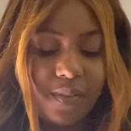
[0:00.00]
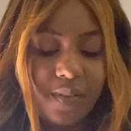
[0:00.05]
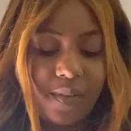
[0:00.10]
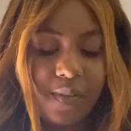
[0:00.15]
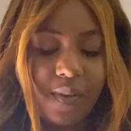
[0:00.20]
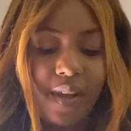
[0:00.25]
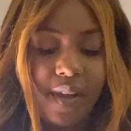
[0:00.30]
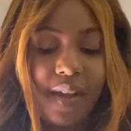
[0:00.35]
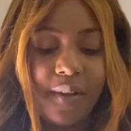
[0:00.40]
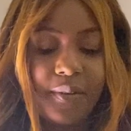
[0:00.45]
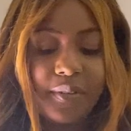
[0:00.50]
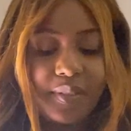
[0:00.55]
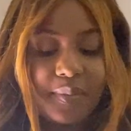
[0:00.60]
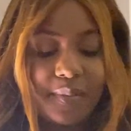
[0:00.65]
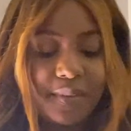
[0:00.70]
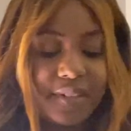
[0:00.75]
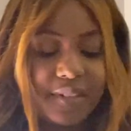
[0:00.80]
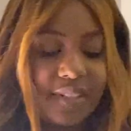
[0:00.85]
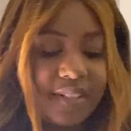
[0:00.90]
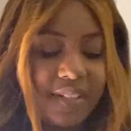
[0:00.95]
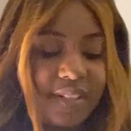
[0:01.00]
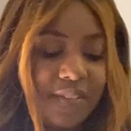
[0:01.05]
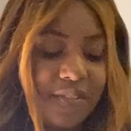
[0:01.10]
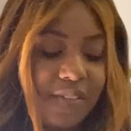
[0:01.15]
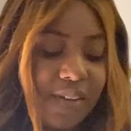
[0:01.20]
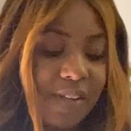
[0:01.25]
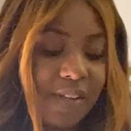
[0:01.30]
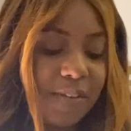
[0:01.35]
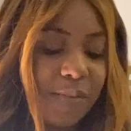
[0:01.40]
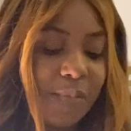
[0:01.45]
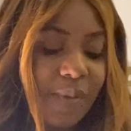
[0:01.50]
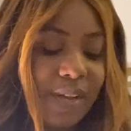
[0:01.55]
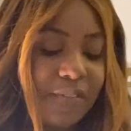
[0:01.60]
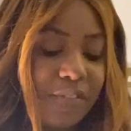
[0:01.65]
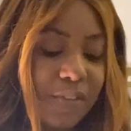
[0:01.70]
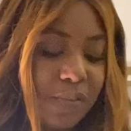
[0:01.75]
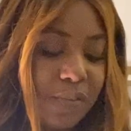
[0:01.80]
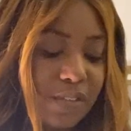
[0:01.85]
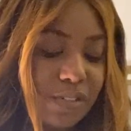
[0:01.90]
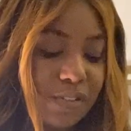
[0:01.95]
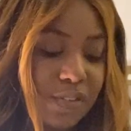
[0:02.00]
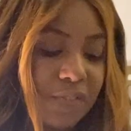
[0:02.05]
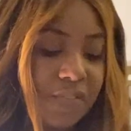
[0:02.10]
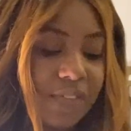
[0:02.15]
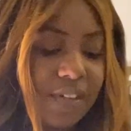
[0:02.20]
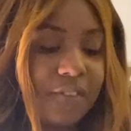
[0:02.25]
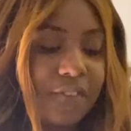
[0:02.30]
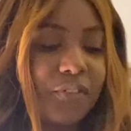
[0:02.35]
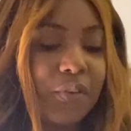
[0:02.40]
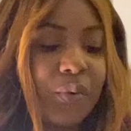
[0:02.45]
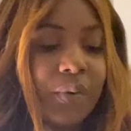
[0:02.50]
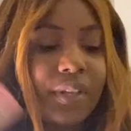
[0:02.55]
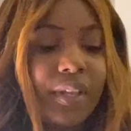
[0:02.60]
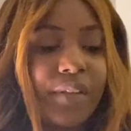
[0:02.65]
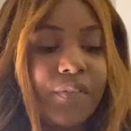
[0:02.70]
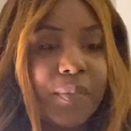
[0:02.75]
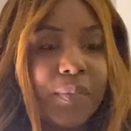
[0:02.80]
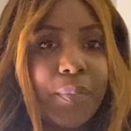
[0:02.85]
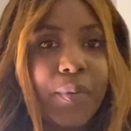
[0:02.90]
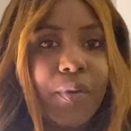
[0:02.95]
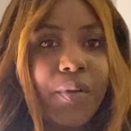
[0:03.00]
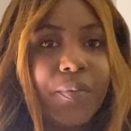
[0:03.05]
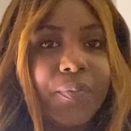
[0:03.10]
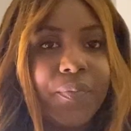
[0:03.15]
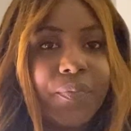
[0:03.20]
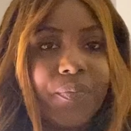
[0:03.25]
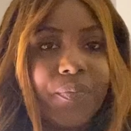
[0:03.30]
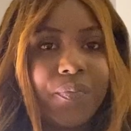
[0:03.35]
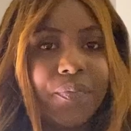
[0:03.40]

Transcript: Okay, I was about to leave it. We have you deserve love, you are lovable.